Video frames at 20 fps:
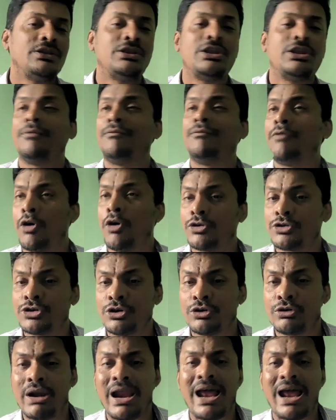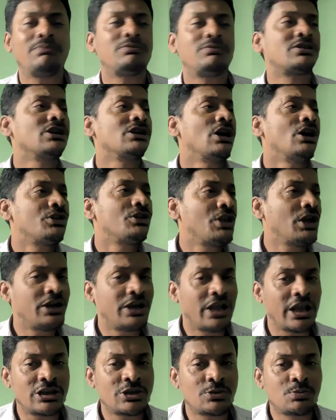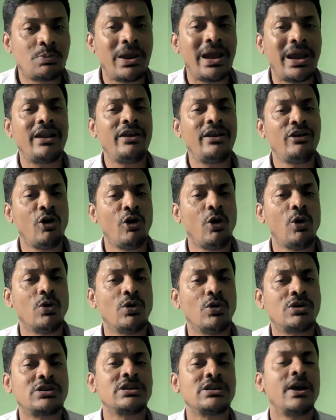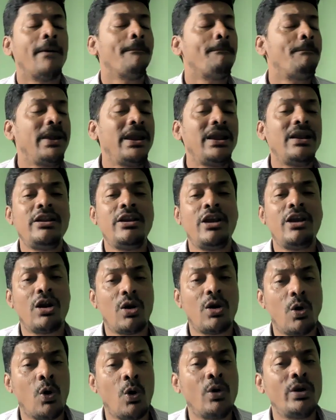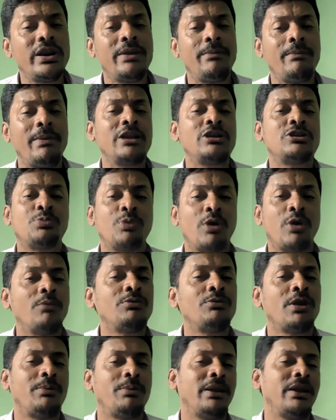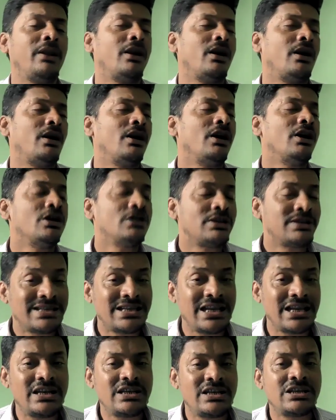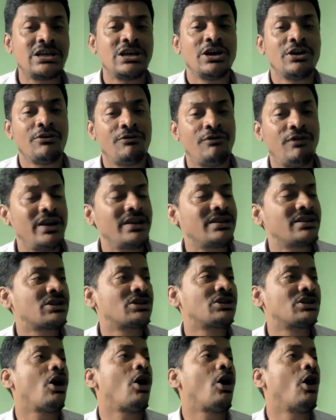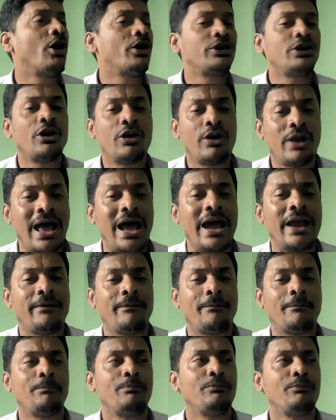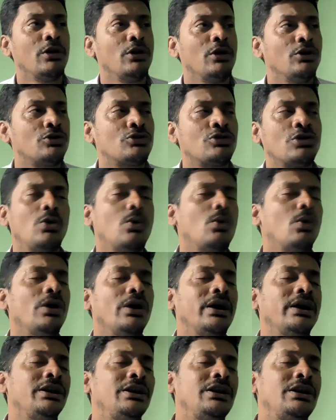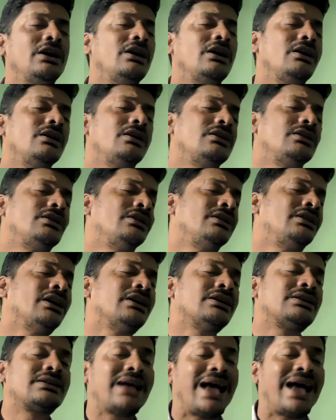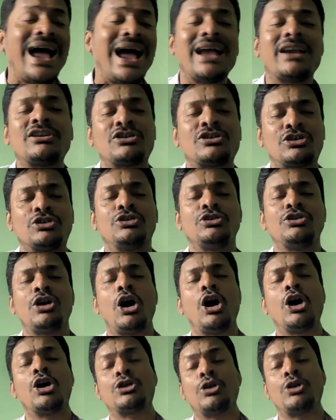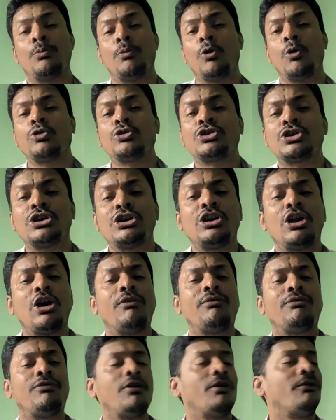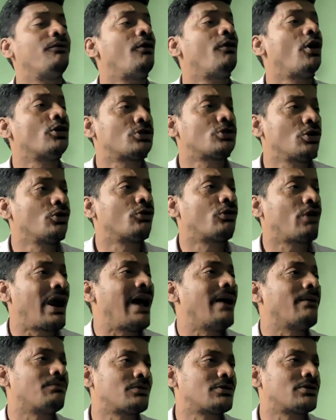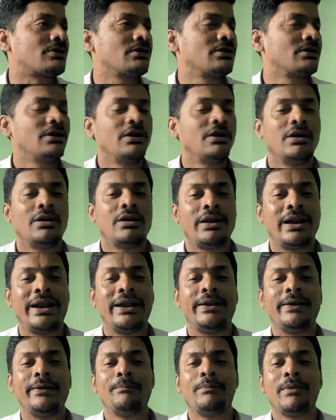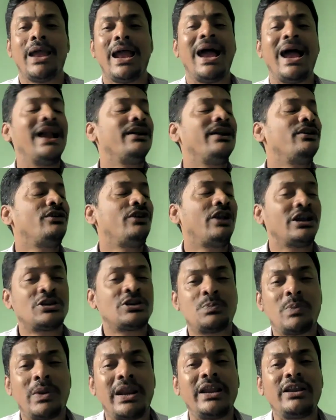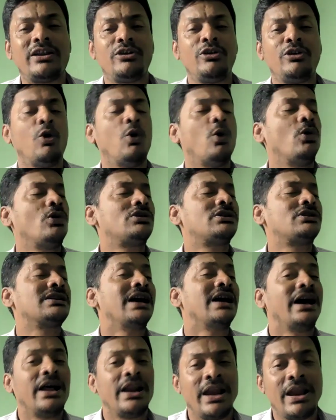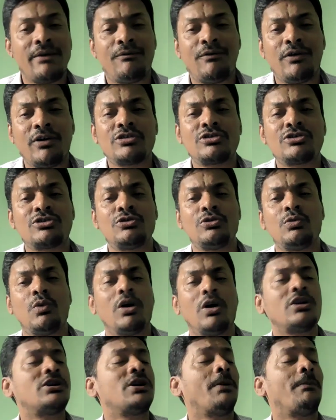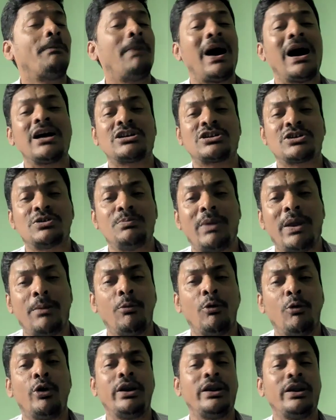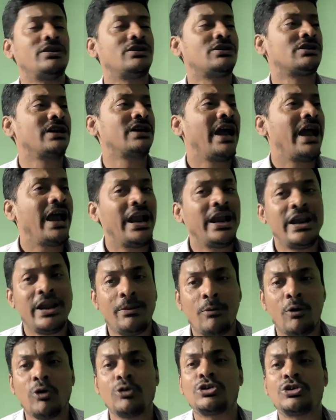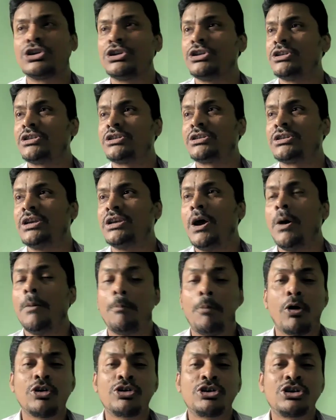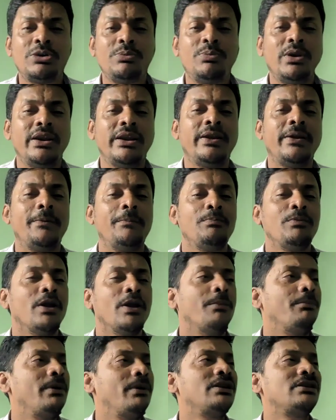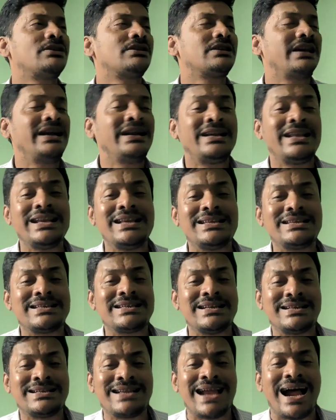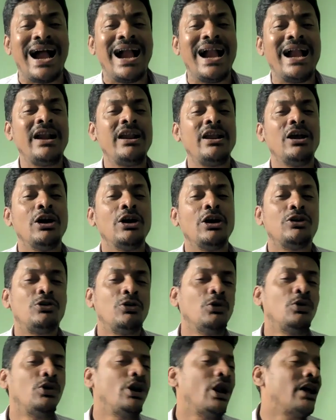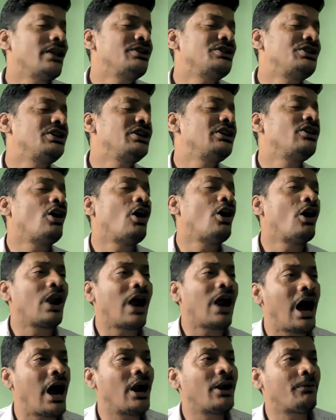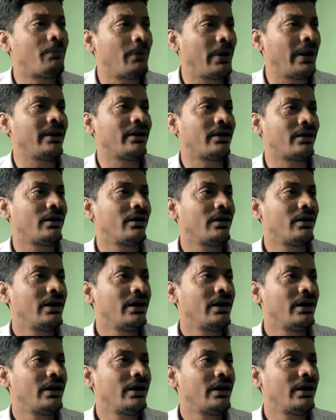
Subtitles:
The photographs, the despair notes, feel your own image from the mirror. Sit fixed on your life. So here the action or the motion of the photographs, right? And desperate notes refers to what the past memories and emotions, possibly when it is tied to lunging or heartbreak.